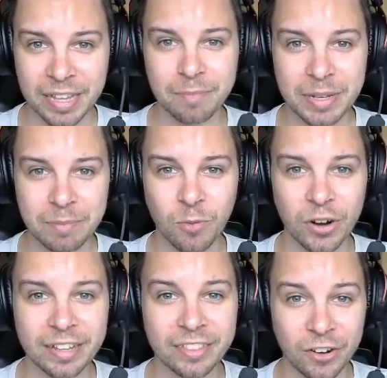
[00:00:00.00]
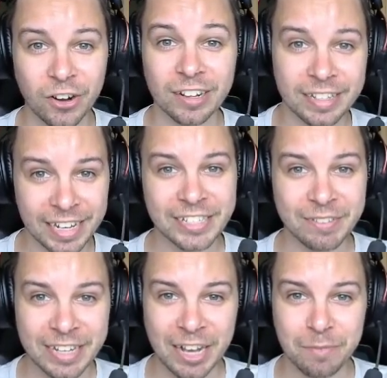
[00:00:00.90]
a bit more in the early days of
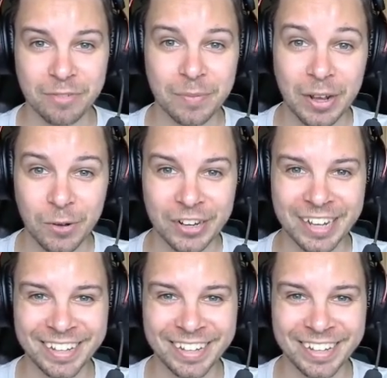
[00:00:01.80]
the cup from now on.